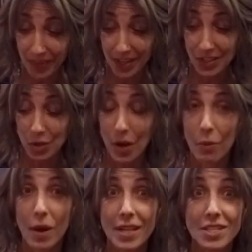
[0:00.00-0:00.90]
So I
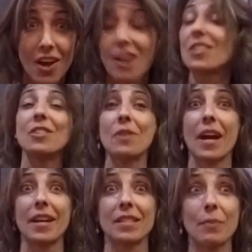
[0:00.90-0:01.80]
want to talk to you
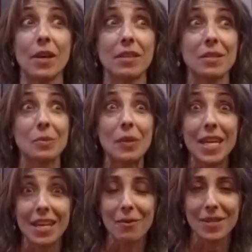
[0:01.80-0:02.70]
guys about this
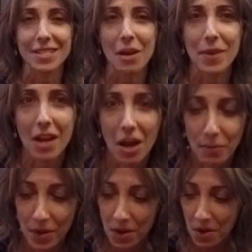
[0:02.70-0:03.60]
week and what's coming up.
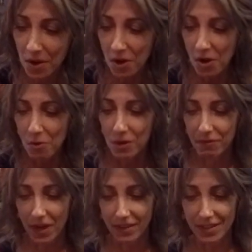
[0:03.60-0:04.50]
We've
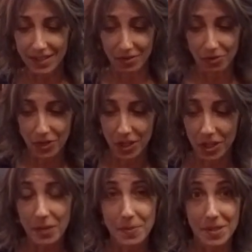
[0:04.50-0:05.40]
got this lunar
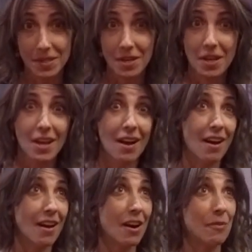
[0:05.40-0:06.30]
eclipse,
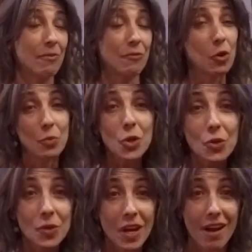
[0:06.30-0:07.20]
full
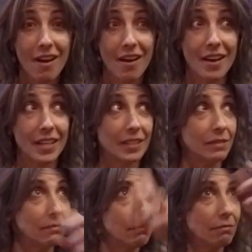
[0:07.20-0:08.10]
moon
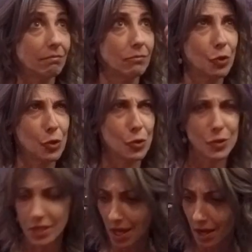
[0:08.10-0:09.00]
on
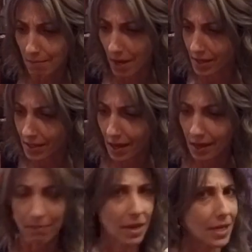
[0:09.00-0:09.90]
Tuesday,
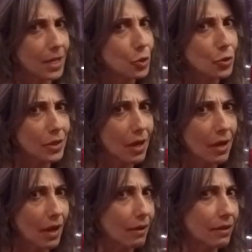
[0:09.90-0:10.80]
Monday, Tuesday,
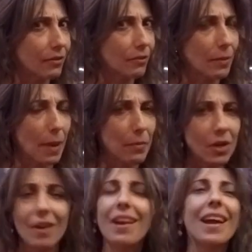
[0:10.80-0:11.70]
I don't even
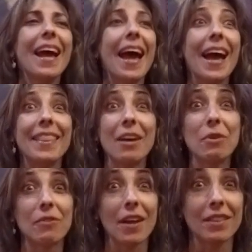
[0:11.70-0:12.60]
remember. And then
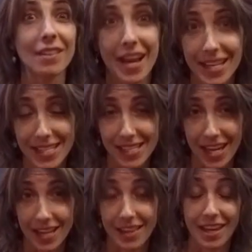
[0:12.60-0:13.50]
we've got the Lion's
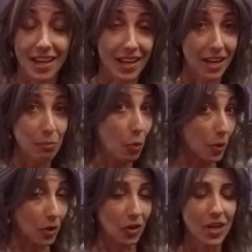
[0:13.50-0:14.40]
Gate, the 8/8
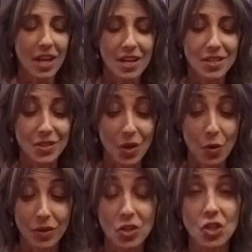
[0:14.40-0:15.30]
portal.
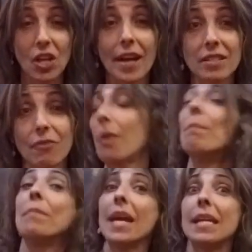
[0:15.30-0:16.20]
So there's lots of
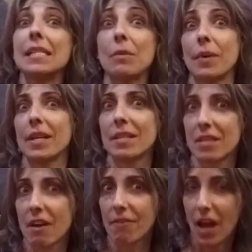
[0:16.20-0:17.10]
amazing big
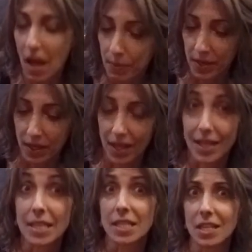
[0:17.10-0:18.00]
stuff happening and
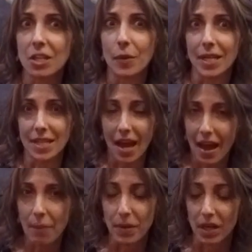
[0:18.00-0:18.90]
continuing to
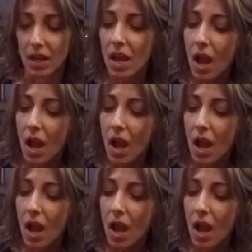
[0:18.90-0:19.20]
happen.